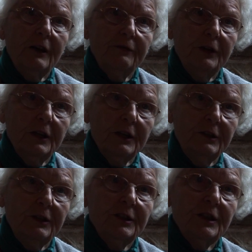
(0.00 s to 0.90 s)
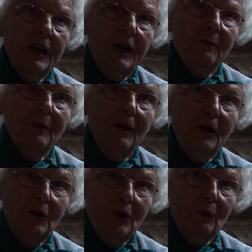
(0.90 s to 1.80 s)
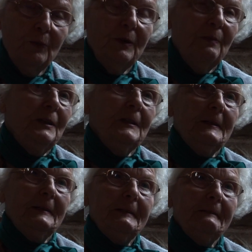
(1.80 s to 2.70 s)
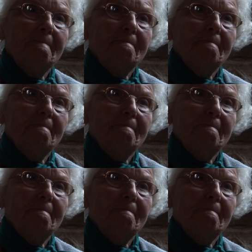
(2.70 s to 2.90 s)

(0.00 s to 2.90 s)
Africanus came and opened a business.